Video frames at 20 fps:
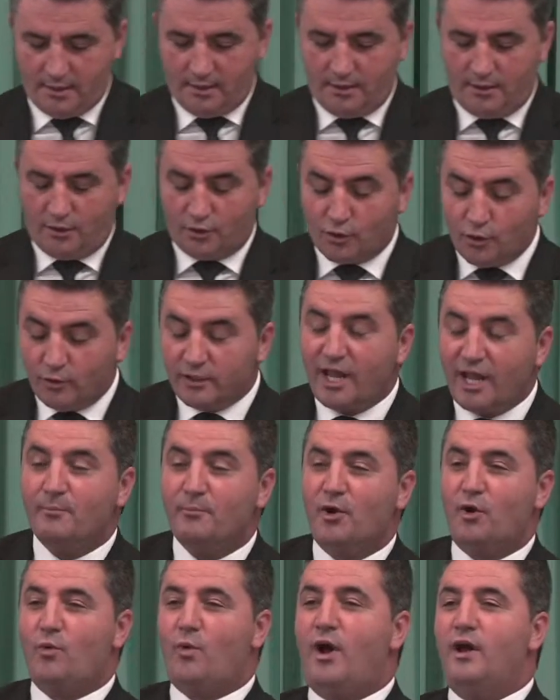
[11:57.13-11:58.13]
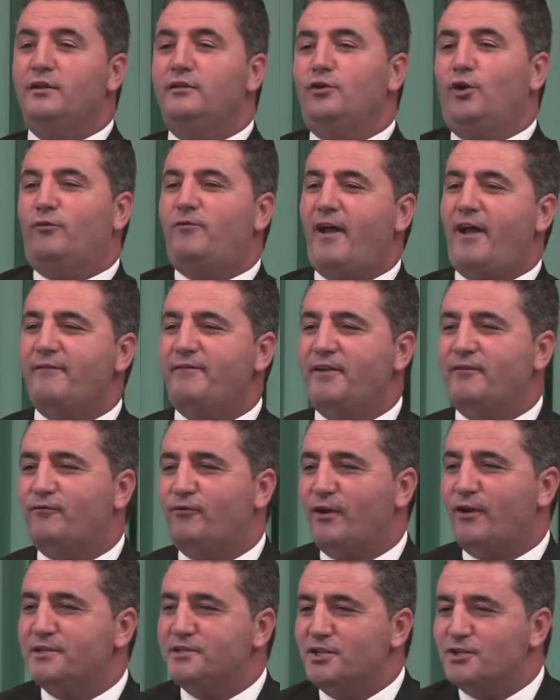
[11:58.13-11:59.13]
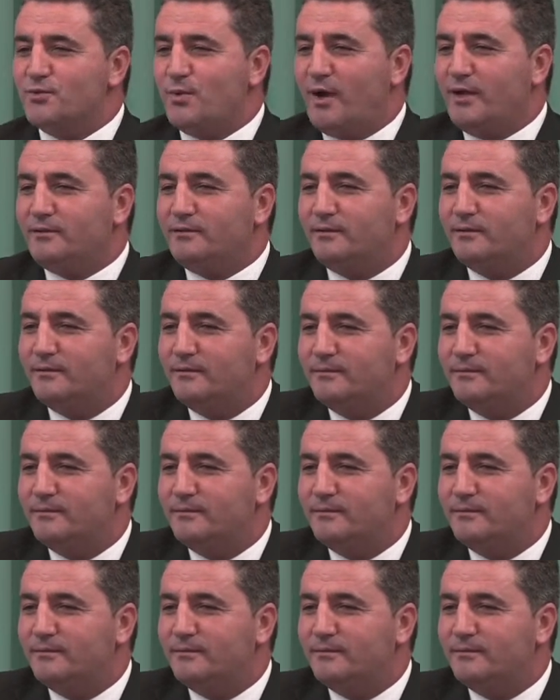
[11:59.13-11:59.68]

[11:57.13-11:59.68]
Rule number one of having friends is what?